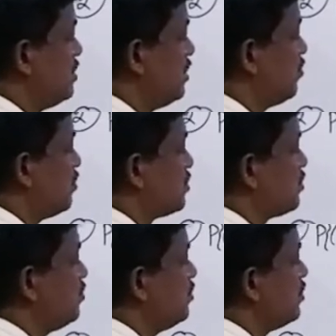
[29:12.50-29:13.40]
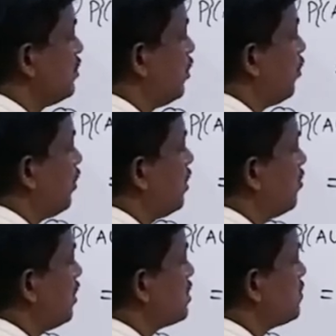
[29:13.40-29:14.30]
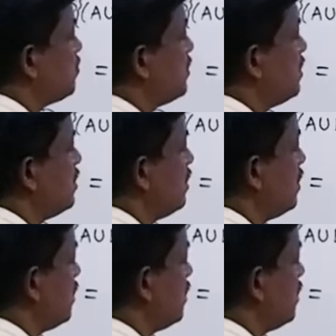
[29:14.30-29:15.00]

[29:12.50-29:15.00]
equals to 1 minus P